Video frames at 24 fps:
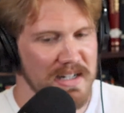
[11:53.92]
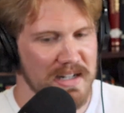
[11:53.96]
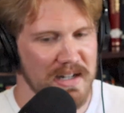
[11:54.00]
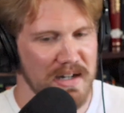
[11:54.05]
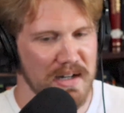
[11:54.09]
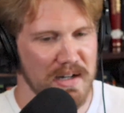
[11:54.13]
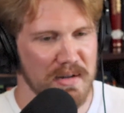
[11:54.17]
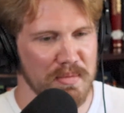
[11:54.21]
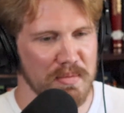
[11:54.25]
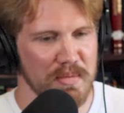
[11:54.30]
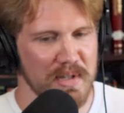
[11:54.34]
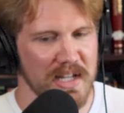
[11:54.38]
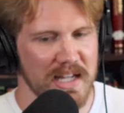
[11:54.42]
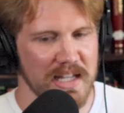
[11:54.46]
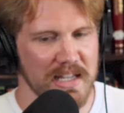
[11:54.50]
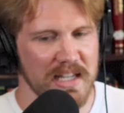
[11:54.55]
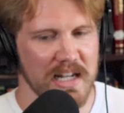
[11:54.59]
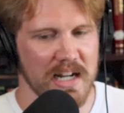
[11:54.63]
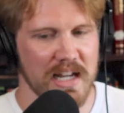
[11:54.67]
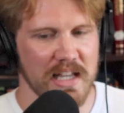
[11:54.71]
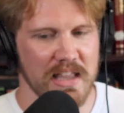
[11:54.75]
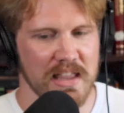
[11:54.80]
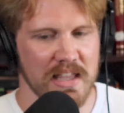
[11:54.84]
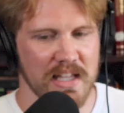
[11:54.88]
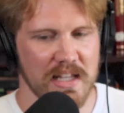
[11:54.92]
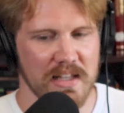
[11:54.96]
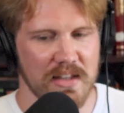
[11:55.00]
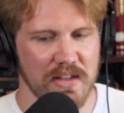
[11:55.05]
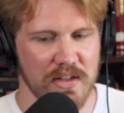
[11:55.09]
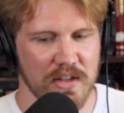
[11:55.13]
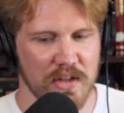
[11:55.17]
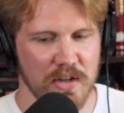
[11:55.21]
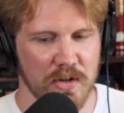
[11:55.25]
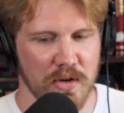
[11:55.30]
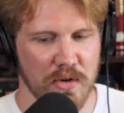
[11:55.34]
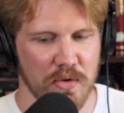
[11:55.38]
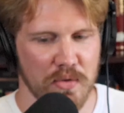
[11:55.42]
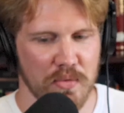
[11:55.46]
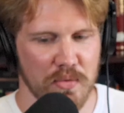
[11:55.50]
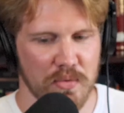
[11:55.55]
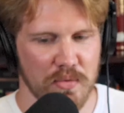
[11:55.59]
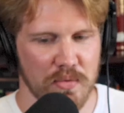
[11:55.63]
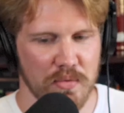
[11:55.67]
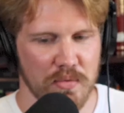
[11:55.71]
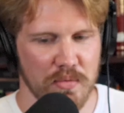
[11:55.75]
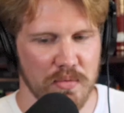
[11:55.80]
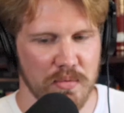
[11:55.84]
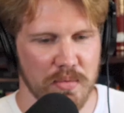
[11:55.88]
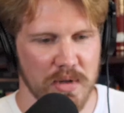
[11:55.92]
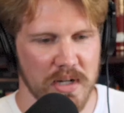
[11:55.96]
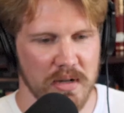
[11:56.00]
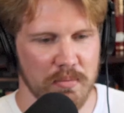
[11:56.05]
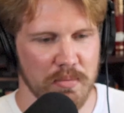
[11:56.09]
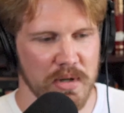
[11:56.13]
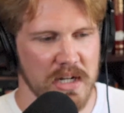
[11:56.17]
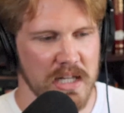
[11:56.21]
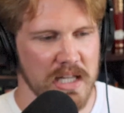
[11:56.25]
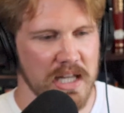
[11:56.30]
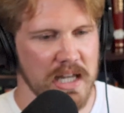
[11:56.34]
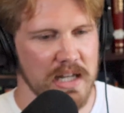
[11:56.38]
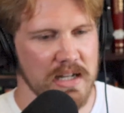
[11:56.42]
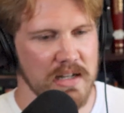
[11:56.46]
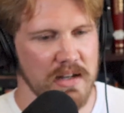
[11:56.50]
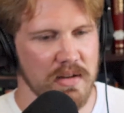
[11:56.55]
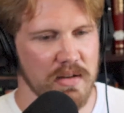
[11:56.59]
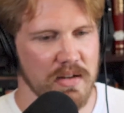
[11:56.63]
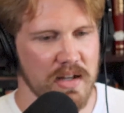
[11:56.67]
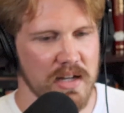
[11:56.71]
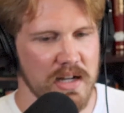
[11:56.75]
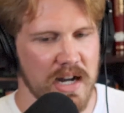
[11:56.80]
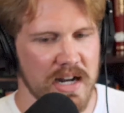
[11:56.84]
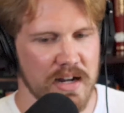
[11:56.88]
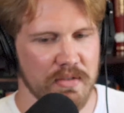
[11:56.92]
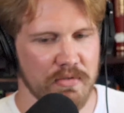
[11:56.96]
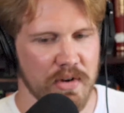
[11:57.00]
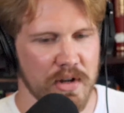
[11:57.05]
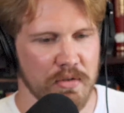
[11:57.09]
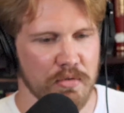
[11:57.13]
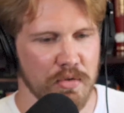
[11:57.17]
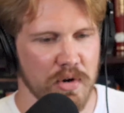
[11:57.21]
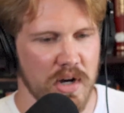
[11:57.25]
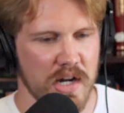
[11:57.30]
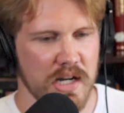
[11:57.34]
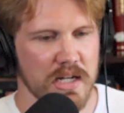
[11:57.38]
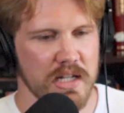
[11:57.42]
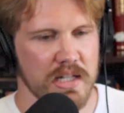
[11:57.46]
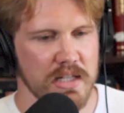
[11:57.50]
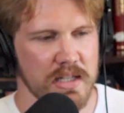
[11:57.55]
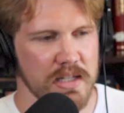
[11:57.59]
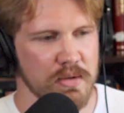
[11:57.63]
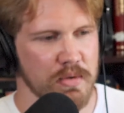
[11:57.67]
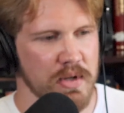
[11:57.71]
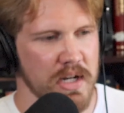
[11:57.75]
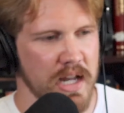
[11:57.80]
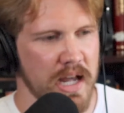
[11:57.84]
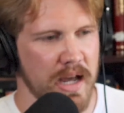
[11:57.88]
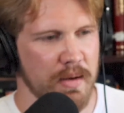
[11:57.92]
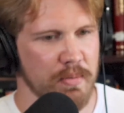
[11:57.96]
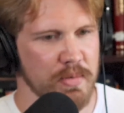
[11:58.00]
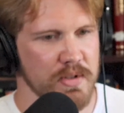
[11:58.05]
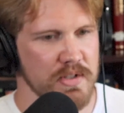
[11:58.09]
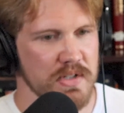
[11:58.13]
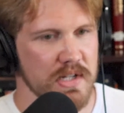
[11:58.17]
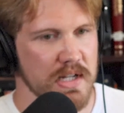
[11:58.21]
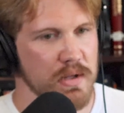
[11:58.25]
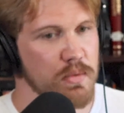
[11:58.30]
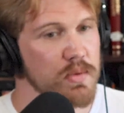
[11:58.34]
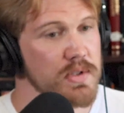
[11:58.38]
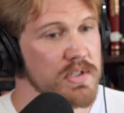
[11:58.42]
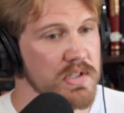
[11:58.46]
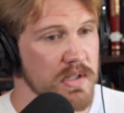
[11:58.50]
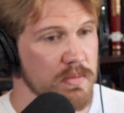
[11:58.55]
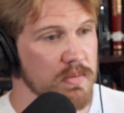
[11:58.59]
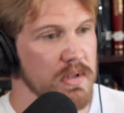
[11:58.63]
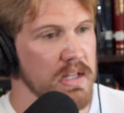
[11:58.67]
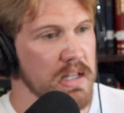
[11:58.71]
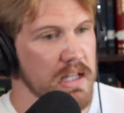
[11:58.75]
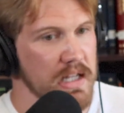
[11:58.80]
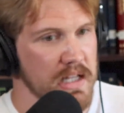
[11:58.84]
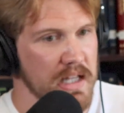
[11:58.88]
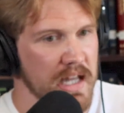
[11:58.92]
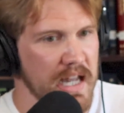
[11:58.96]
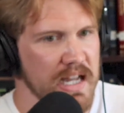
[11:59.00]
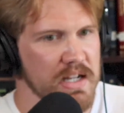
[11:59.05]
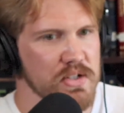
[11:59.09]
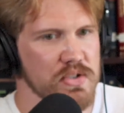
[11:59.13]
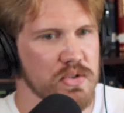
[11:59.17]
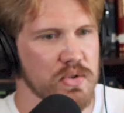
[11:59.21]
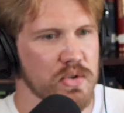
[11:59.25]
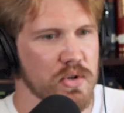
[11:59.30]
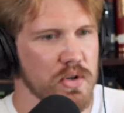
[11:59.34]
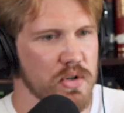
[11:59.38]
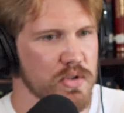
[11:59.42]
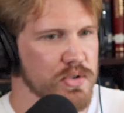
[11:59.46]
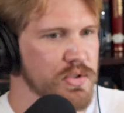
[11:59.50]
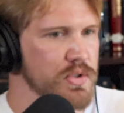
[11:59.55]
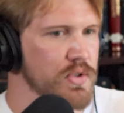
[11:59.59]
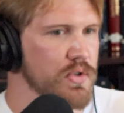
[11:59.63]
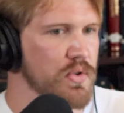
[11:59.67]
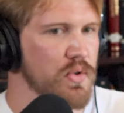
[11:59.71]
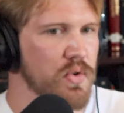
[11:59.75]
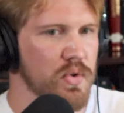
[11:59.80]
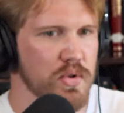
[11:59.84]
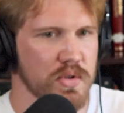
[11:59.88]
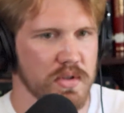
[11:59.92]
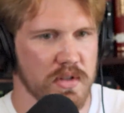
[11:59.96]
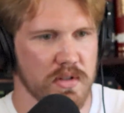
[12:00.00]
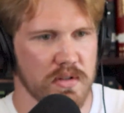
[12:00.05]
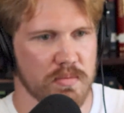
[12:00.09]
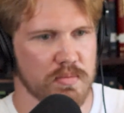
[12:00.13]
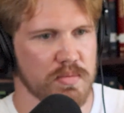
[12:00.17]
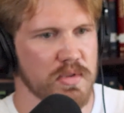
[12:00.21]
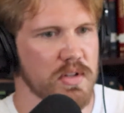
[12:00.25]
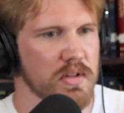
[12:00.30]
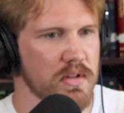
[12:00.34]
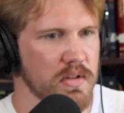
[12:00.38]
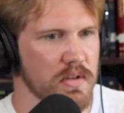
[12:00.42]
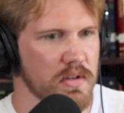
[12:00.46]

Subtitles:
And then I think, but again, kind of ironically, what happens like with something like cancel culture or the